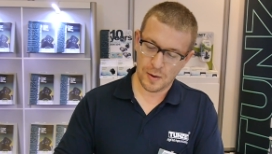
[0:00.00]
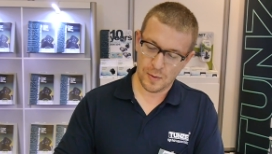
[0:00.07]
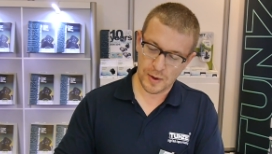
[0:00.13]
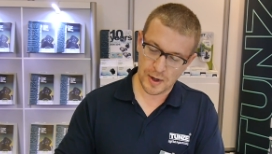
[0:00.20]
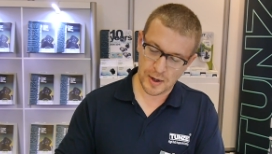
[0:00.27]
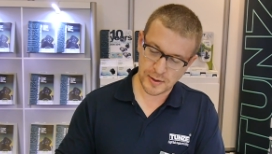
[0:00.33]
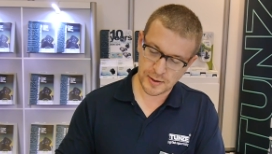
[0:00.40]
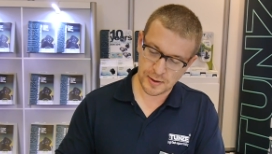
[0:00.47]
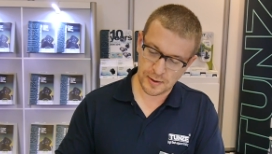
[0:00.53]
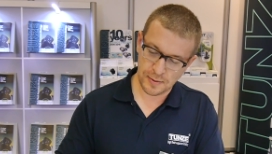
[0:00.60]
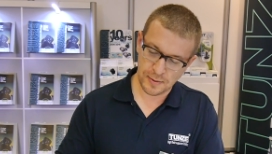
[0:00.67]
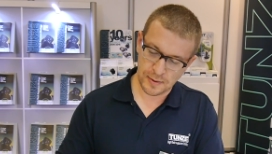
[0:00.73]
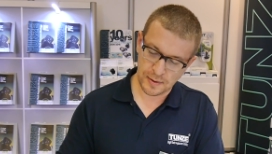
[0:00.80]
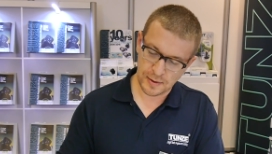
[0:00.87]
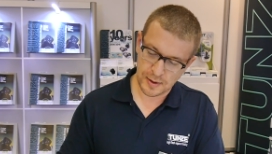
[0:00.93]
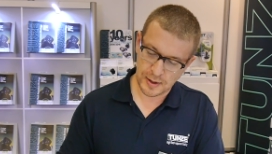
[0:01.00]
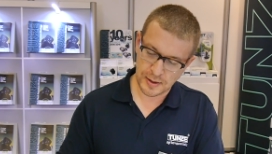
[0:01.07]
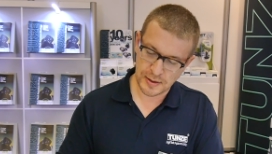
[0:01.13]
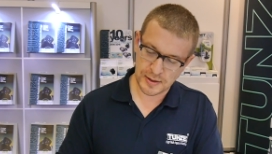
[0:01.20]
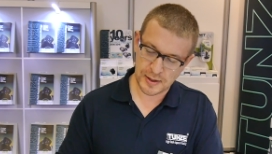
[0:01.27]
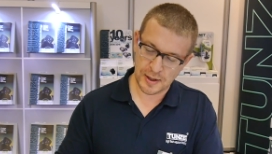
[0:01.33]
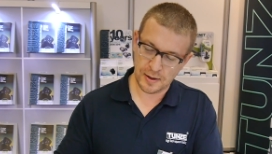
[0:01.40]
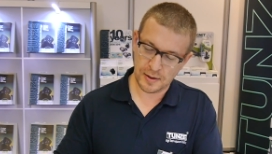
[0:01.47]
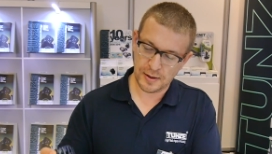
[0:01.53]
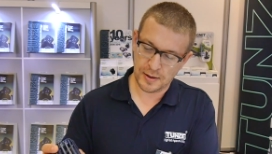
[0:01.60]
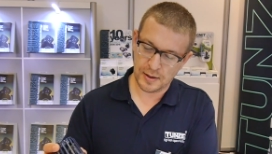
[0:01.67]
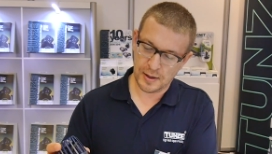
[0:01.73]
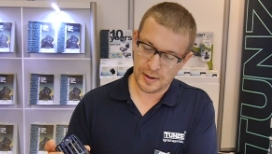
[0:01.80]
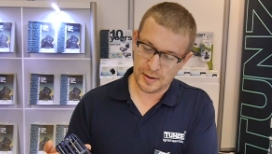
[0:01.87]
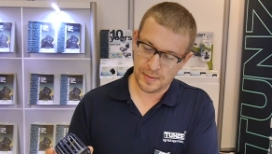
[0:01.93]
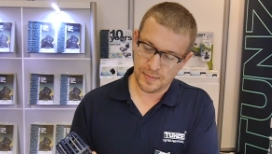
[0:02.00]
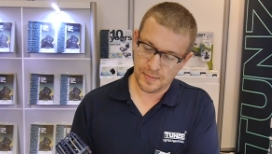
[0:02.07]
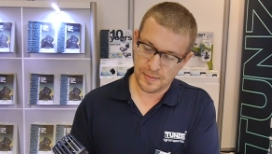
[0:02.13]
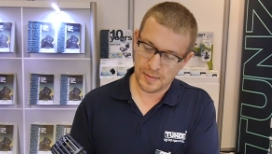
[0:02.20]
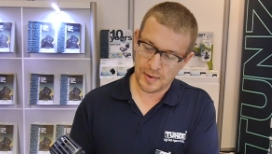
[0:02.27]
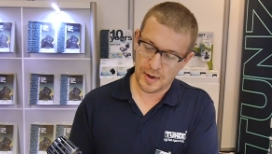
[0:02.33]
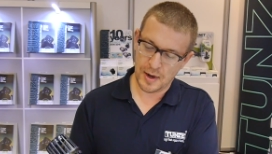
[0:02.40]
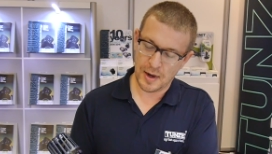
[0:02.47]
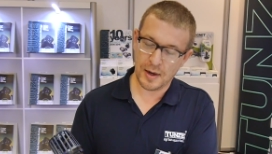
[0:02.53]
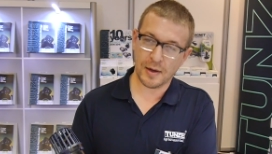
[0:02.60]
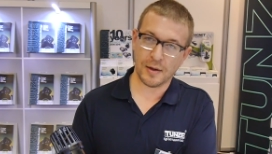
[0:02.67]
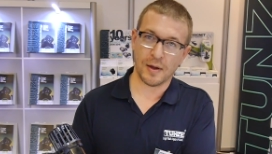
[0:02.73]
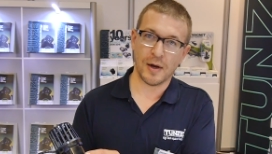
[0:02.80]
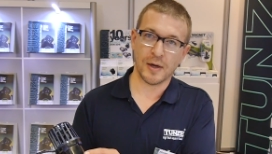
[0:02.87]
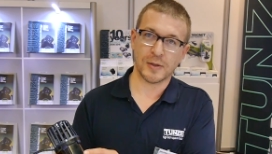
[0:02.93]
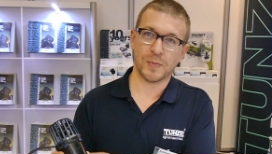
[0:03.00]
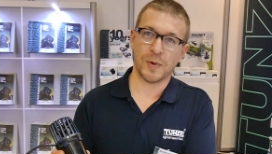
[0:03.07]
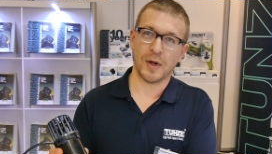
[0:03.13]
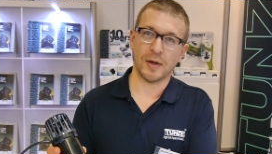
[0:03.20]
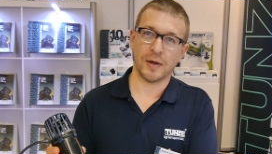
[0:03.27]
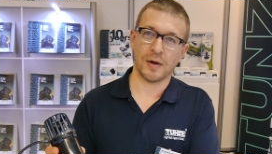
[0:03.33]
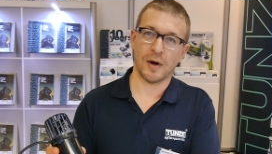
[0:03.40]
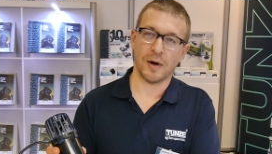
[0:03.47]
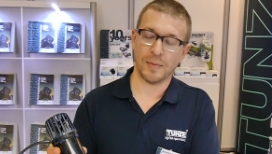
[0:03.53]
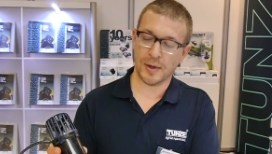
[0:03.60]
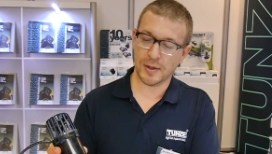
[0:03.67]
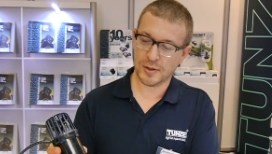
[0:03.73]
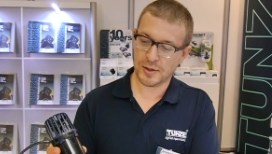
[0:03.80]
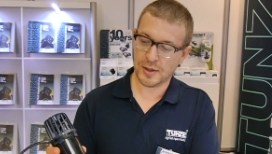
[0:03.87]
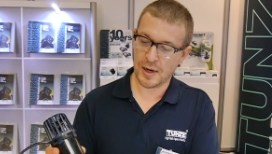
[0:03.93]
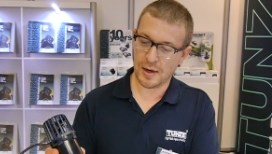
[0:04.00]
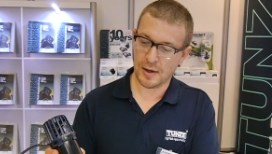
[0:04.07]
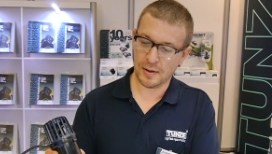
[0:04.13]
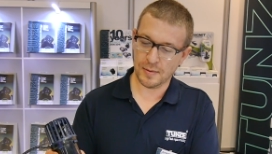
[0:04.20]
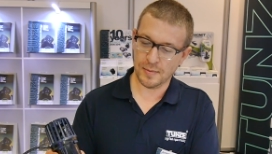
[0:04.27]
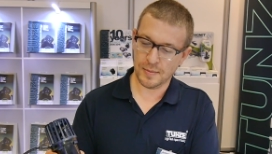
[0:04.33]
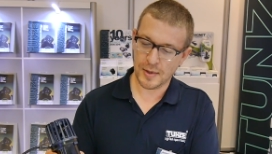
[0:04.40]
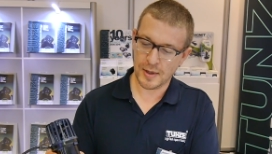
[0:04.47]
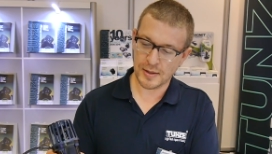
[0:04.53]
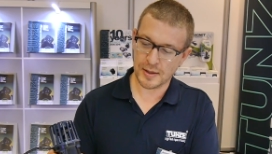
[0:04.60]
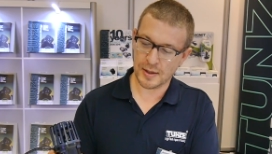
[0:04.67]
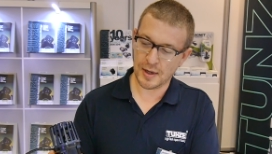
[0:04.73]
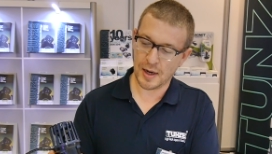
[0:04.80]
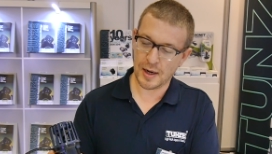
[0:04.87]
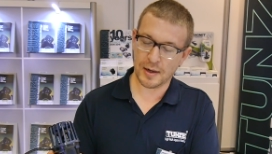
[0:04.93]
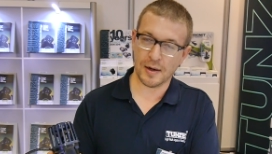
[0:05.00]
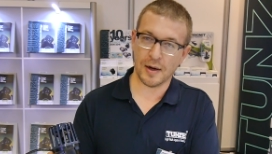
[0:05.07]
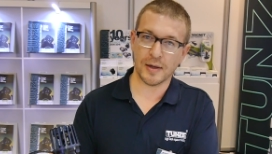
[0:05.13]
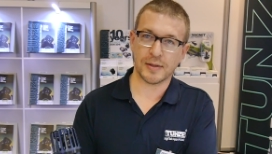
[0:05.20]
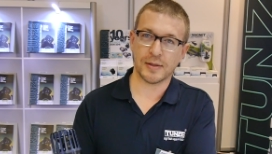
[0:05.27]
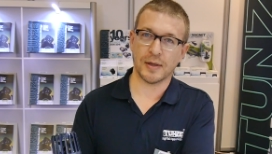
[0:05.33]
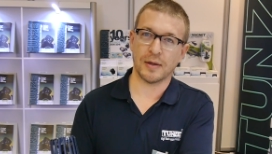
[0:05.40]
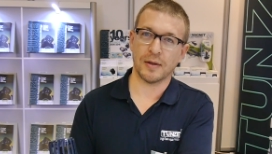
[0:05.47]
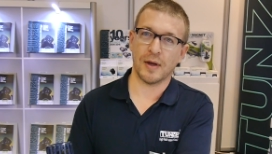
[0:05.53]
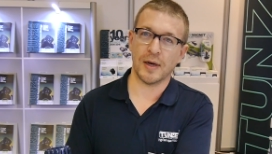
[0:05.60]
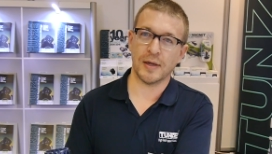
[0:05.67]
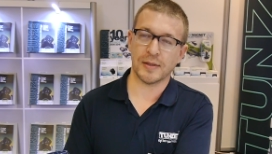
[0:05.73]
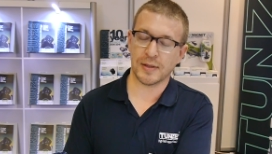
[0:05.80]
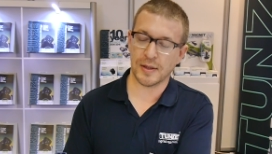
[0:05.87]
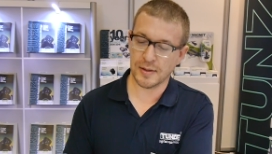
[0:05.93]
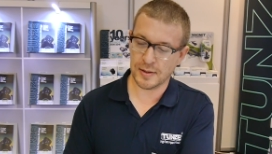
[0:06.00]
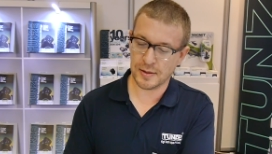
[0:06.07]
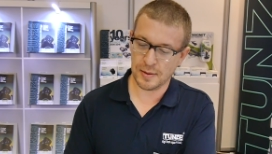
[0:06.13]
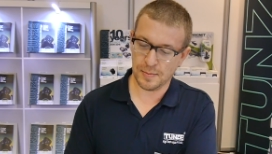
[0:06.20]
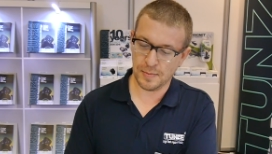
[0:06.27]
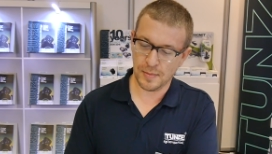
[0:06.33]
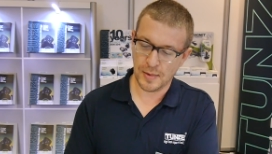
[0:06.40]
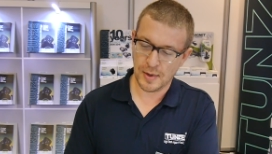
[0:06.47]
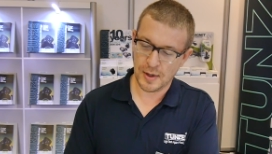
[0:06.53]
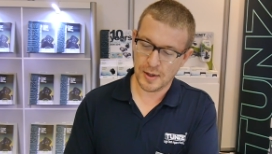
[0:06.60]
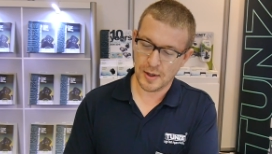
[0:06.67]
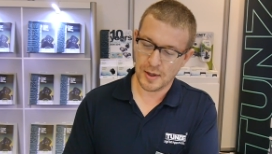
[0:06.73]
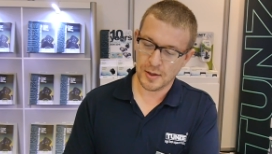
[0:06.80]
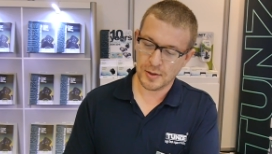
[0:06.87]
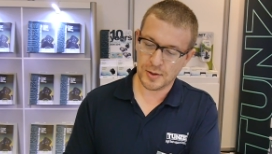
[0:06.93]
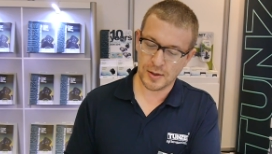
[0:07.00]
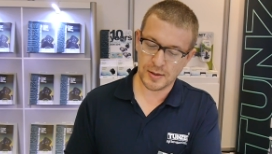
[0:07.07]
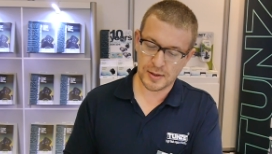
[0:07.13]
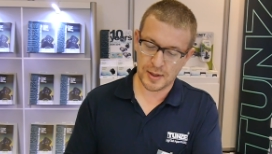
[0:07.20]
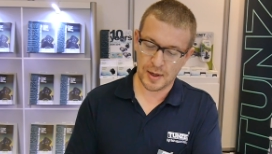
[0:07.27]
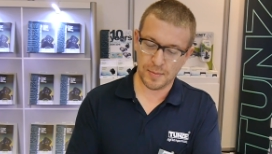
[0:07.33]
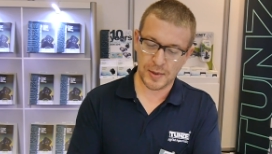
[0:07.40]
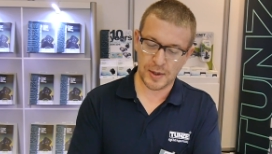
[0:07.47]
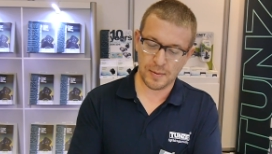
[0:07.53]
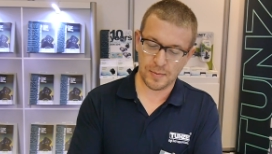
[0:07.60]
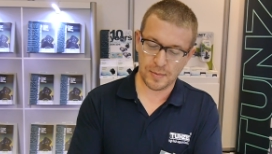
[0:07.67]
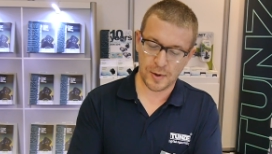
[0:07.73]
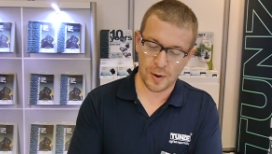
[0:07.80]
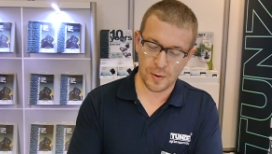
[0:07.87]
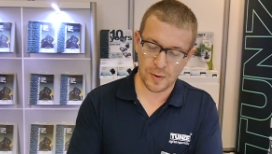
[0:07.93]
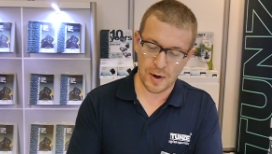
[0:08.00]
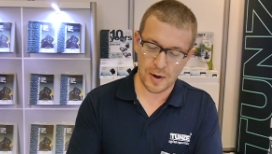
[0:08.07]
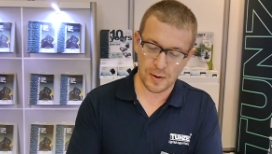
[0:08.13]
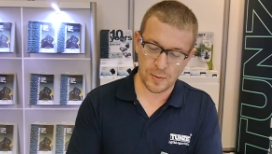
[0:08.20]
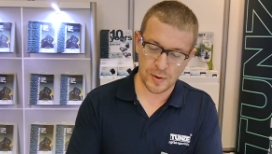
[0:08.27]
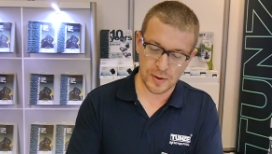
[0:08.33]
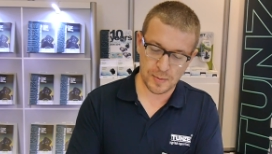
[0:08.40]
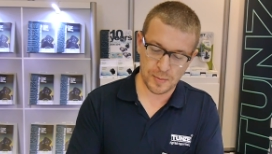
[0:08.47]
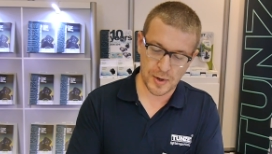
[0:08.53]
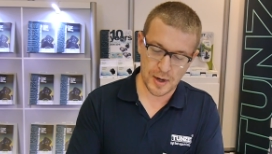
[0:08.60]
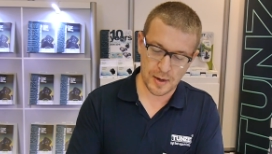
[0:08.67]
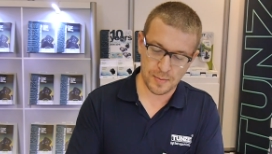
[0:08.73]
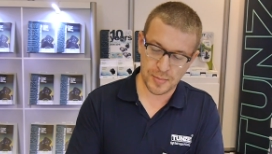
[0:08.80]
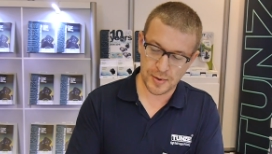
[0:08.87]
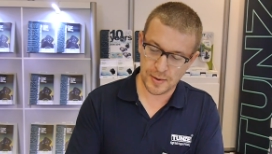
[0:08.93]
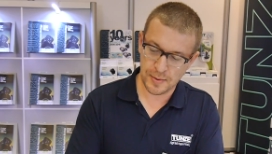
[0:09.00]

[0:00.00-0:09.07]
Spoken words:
We also, concealed in the high-gloss polycarbonate shell, is a diagnostic light system. Should something go wrong with the pump,